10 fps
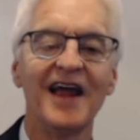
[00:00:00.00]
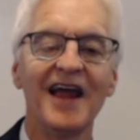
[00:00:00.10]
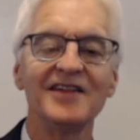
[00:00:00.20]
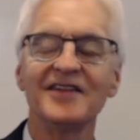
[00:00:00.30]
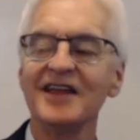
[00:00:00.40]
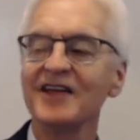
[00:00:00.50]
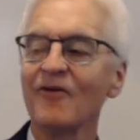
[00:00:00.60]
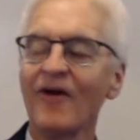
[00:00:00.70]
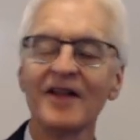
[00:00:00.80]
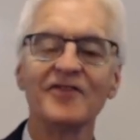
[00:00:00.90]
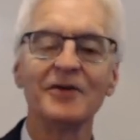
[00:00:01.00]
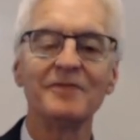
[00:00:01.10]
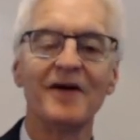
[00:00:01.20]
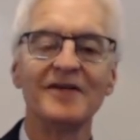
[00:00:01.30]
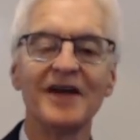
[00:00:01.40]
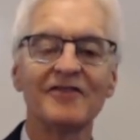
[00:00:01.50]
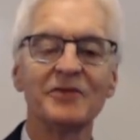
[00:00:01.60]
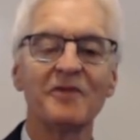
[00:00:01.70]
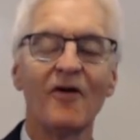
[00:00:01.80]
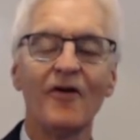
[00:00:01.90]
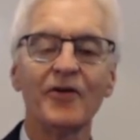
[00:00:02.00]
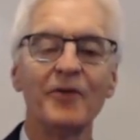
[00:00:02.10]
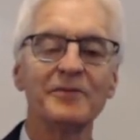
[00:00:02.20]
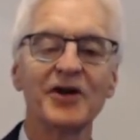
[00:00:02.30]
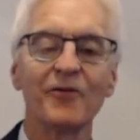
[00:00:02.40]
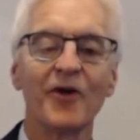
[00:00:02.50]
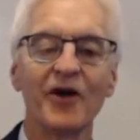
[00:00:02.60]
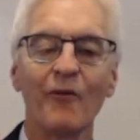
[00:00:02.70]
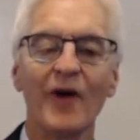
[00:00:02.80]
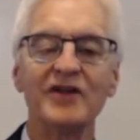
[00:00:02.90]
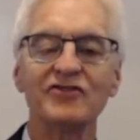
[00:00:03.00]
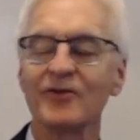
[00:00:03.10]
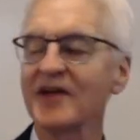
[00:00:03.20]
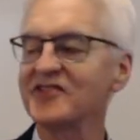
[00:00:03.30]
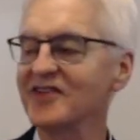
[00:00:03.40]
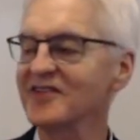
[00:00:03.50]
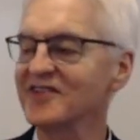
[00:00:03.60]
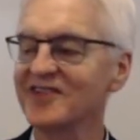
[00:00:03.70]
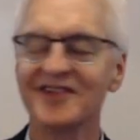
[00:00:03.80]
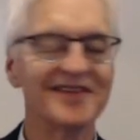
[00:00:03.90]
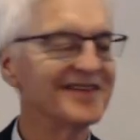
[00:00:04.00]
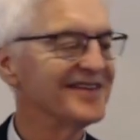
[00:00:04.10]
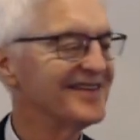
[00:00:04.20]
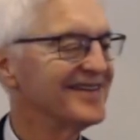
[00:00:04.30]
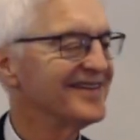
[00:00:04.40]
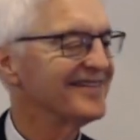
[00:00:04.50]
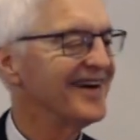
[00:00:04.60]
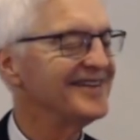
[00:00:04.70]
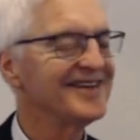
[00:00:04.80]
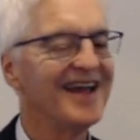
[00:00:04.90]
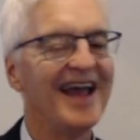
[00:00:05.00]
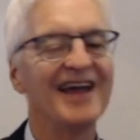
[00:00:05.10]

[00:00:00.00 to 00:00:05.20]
and in all of them, every, all the women are wearing white dresses right?